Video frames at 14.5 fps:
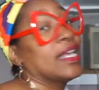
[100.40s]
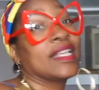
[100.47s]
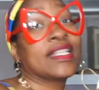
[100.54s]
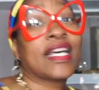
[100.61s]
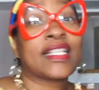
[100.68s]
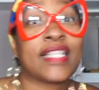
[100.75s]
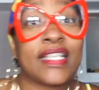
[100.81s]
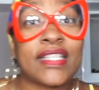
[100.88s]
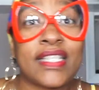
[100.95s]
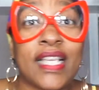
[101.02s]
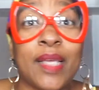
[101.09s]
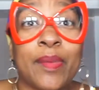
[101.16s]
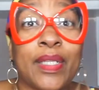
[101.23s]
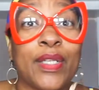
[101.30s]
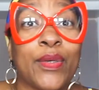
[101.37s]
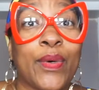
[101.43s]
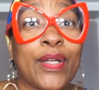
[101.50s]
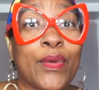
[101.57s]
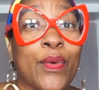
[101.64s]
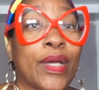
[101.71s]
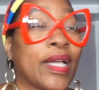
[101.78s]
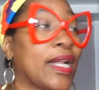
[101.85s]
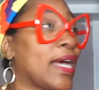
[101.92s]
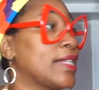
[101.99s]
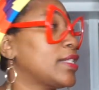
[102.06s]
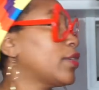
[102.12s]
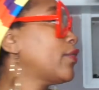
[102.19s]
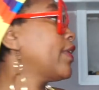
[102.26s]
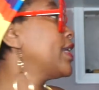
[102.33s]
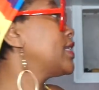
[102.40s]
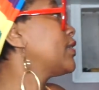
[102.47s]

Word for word: does it seem a little unorganized and crazy